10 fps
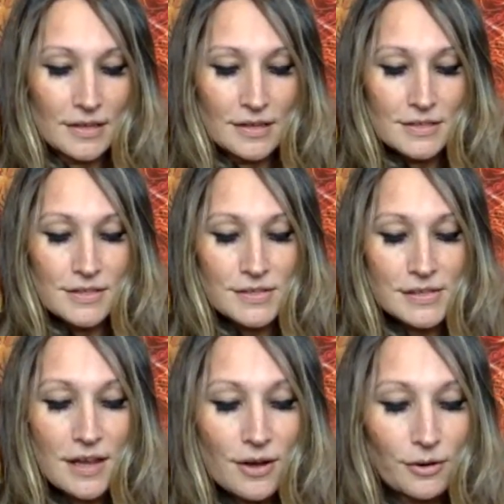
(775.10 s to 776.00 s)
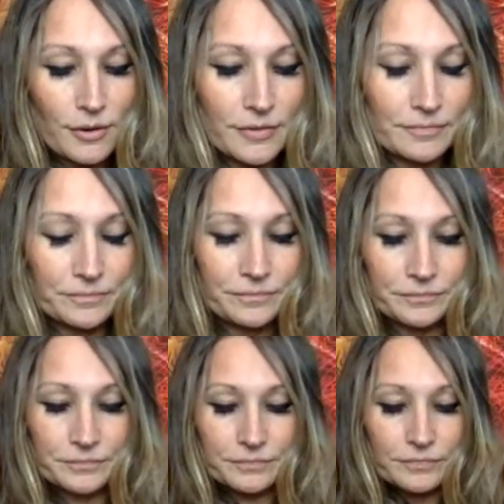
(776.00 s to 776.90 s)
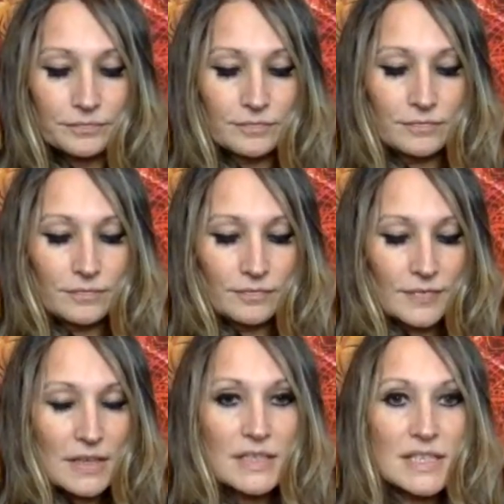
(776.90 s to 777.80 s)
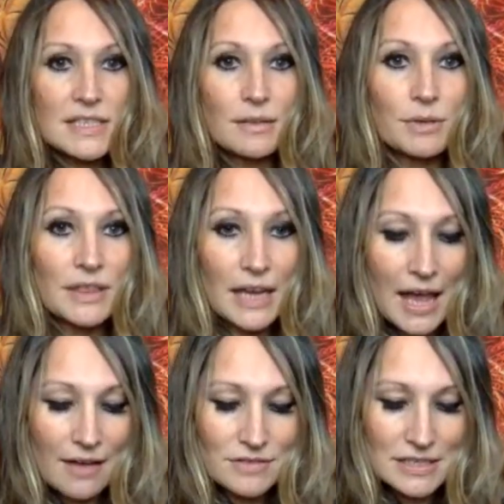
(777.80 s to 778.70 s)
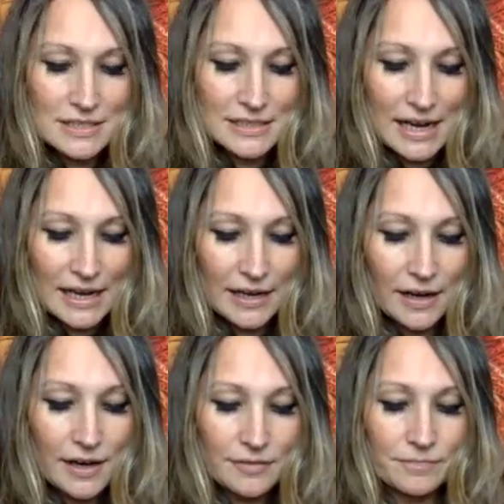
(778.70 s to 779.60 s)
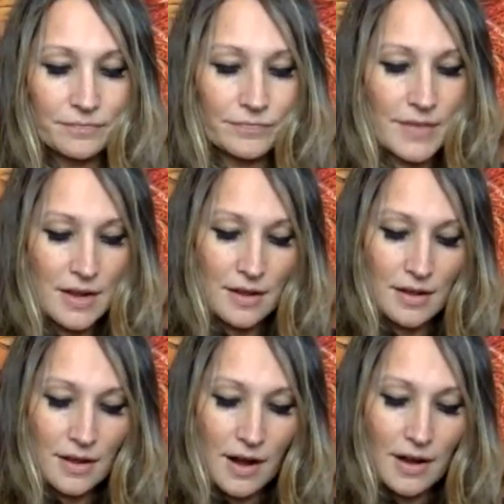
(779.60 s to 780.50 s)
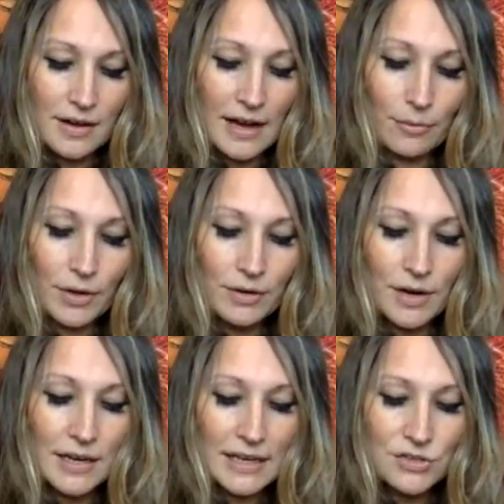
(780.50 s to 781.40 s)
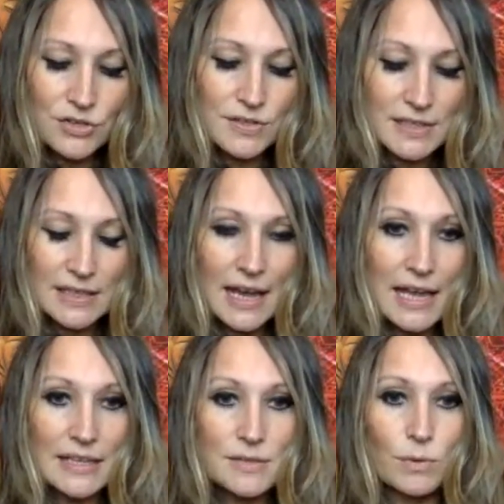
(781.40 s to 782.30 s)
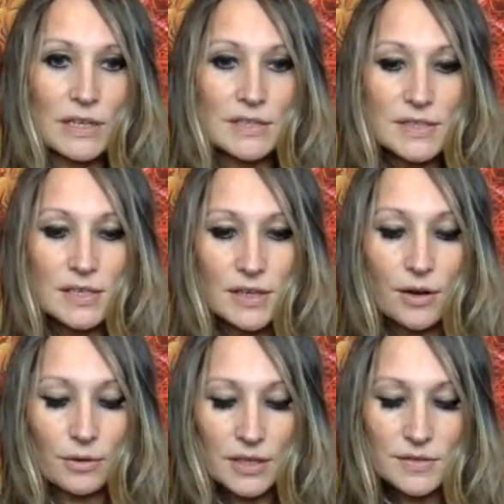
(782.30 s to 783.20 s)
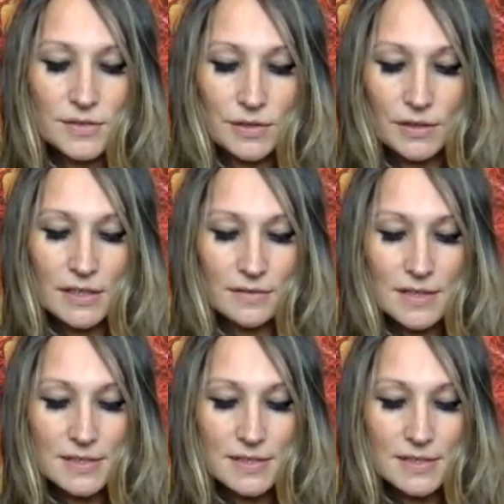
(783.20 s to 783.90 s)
So let's see what they have to say here. All right, what do our angels and guides want us to know concerning this